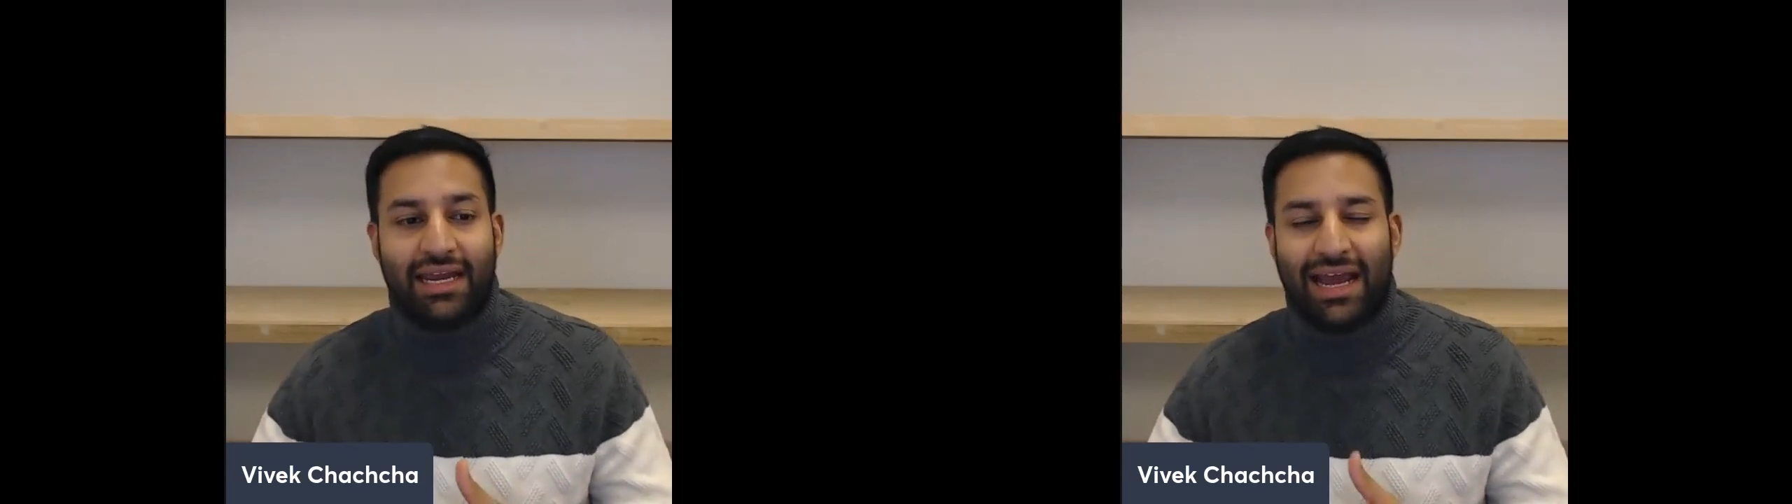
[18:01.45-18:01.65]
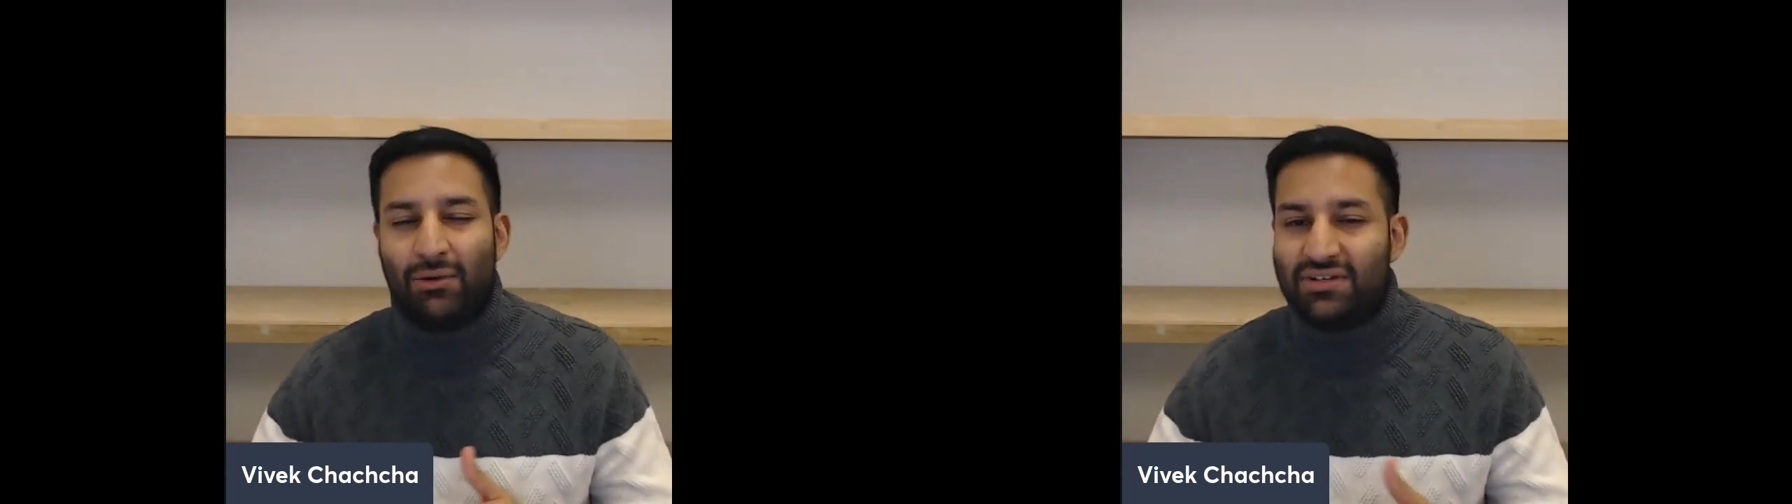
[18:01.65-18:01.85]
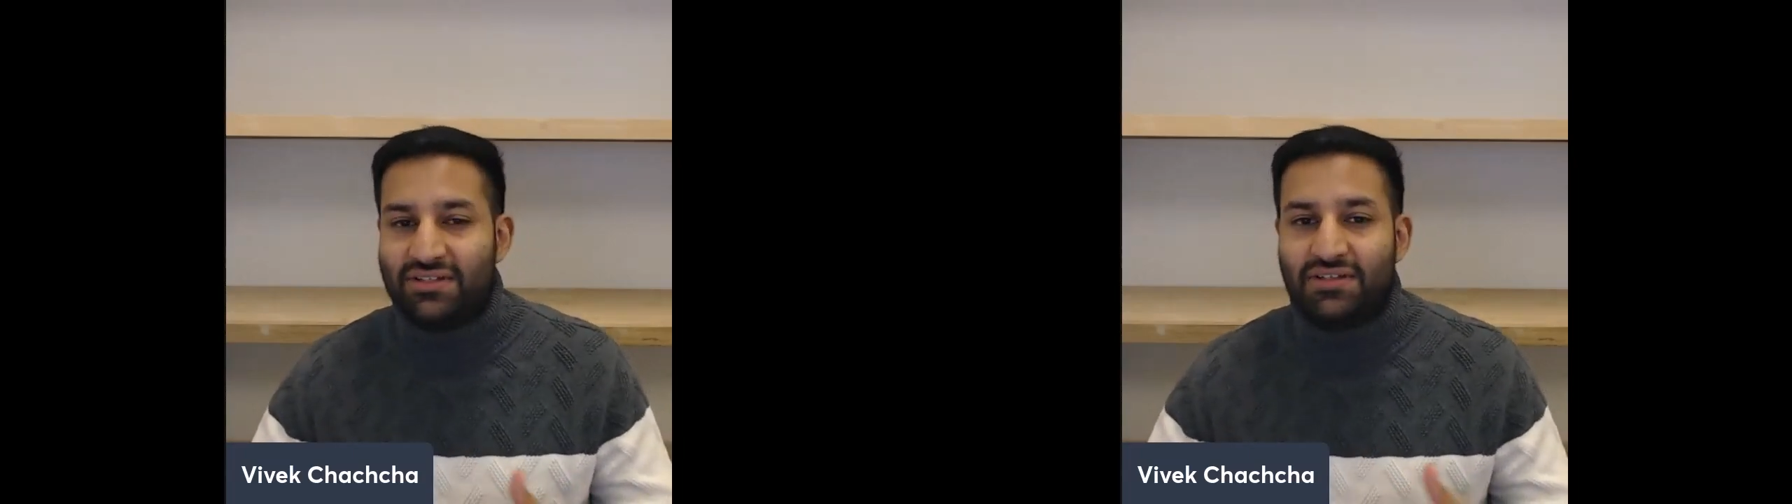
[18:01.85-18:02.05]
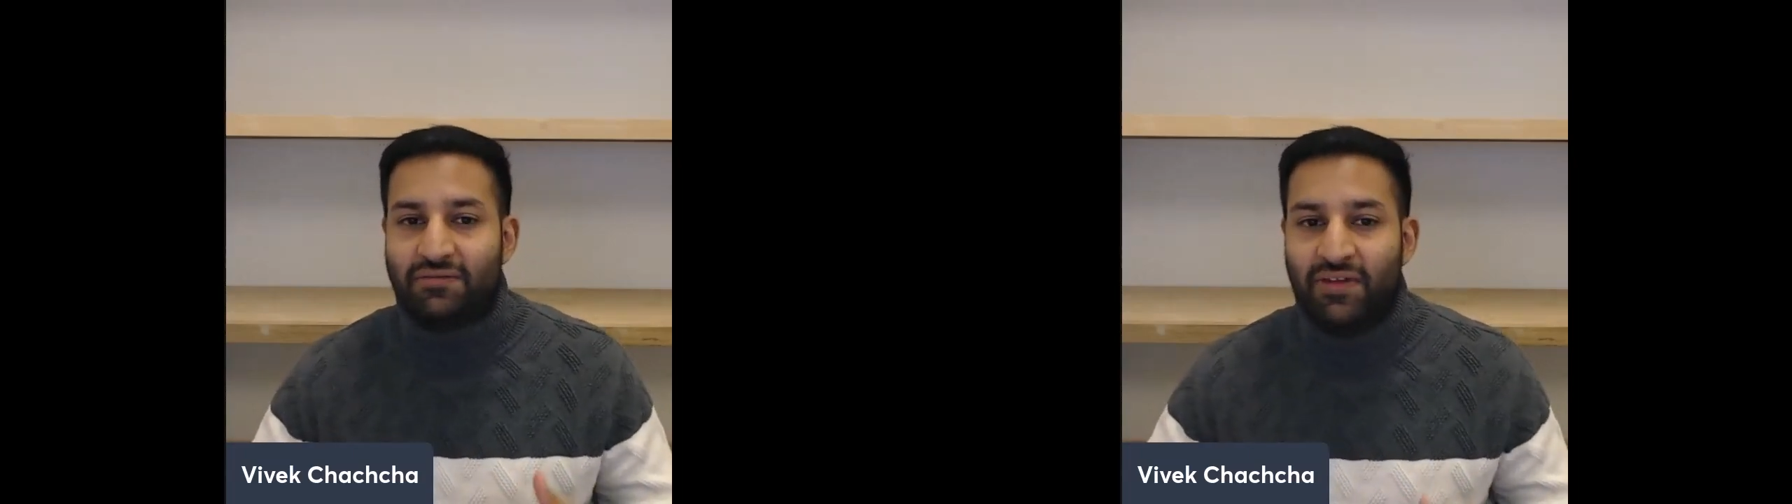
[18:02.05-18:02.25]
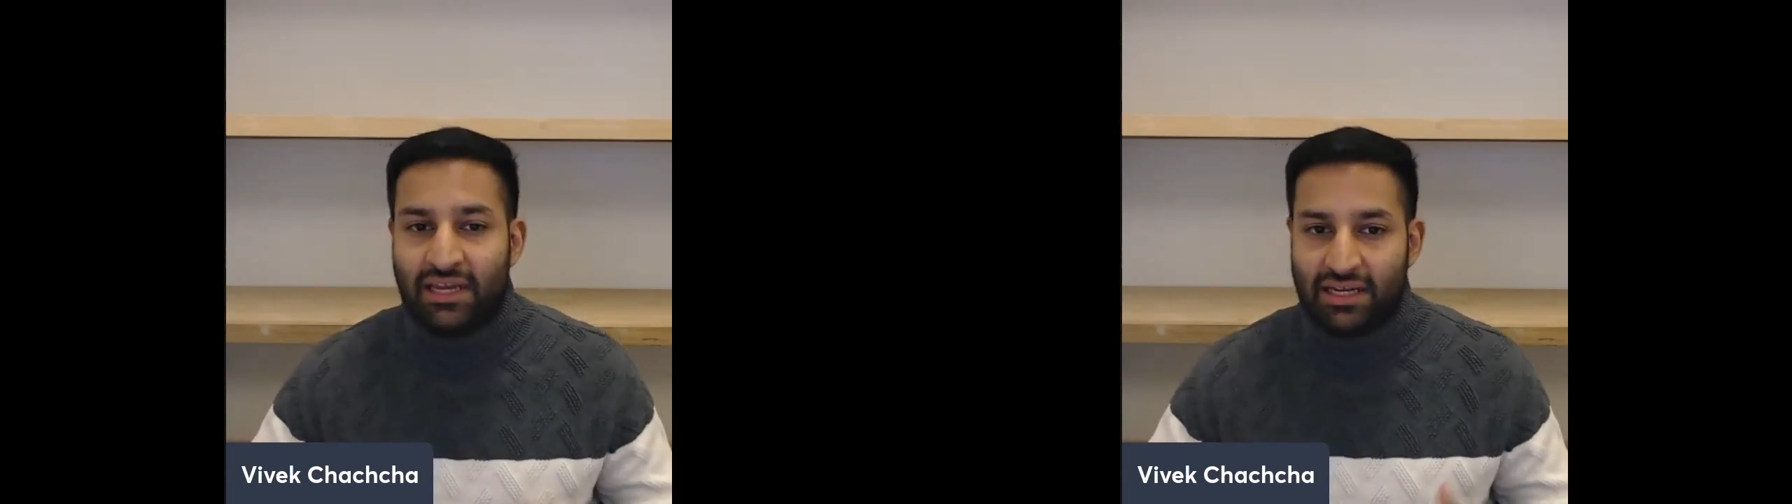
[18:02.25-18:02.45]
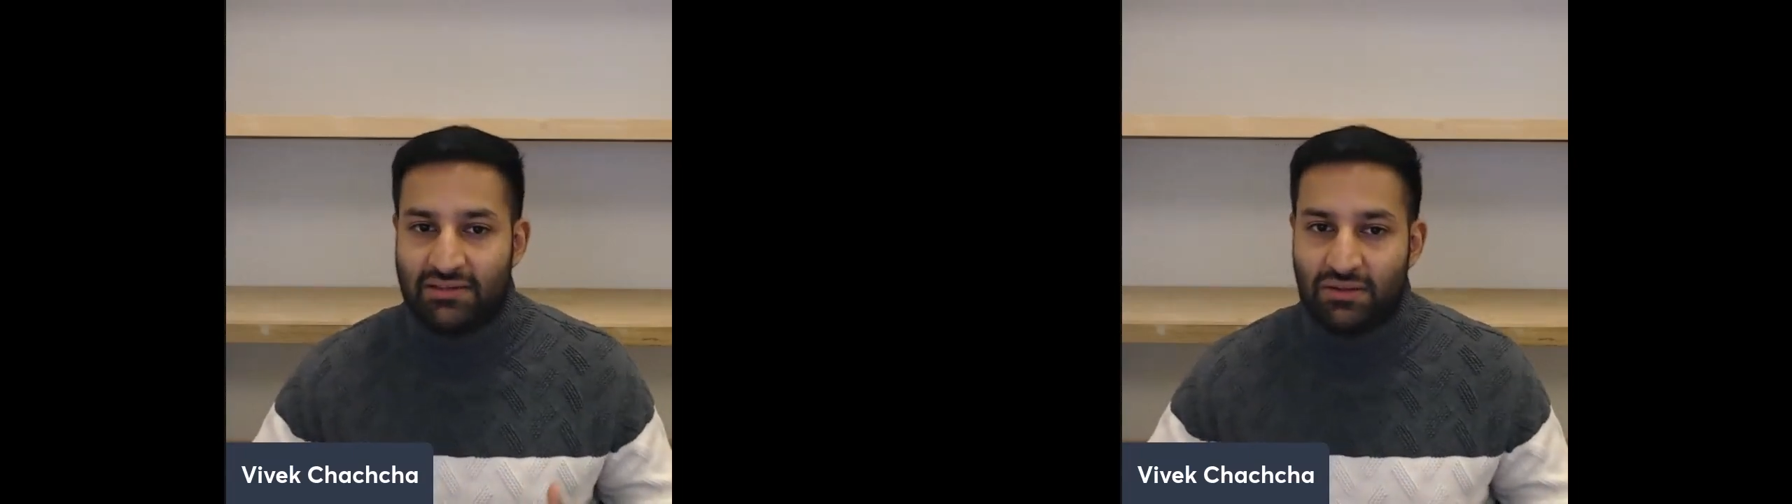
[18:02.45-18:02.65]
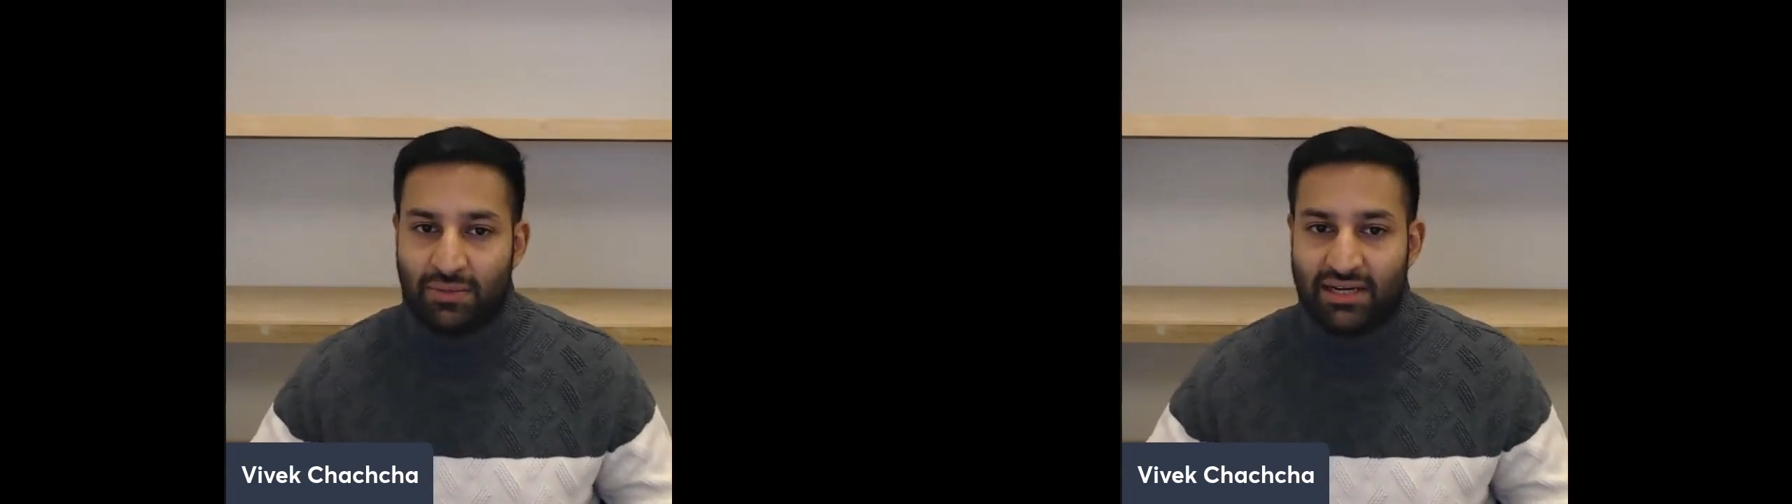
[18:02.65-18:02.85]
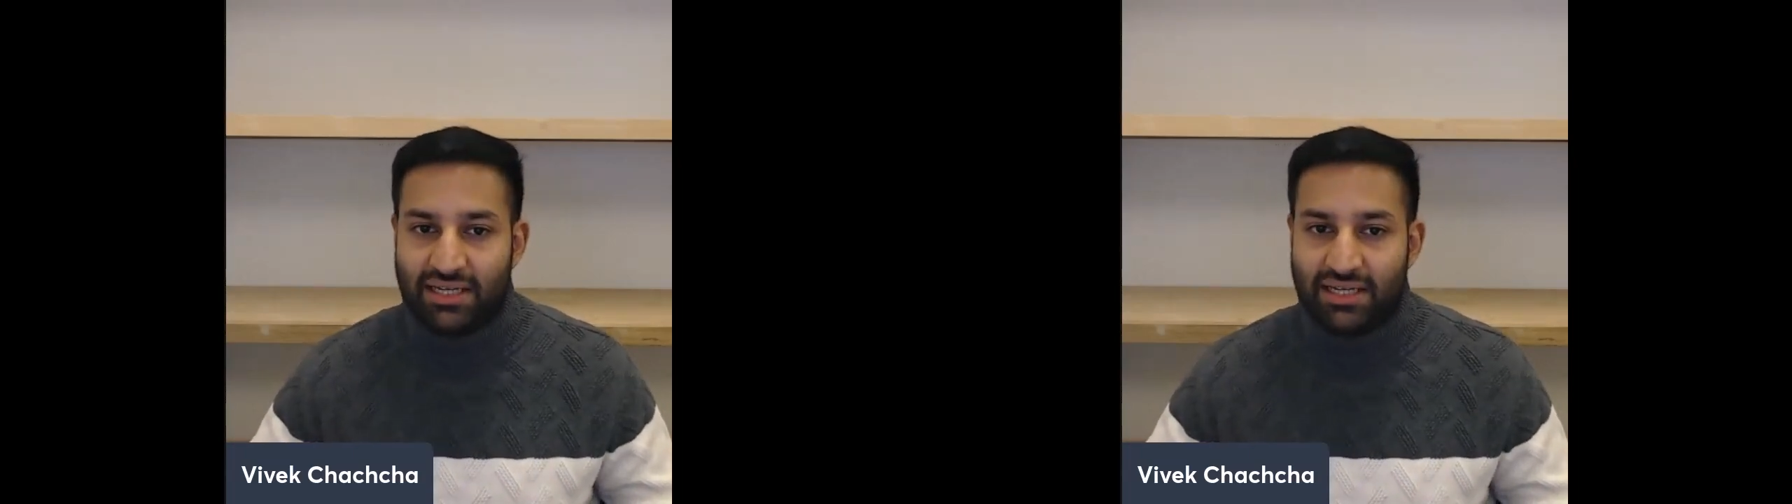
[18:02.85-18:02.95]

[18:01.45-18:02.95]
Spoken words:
how does this fit into my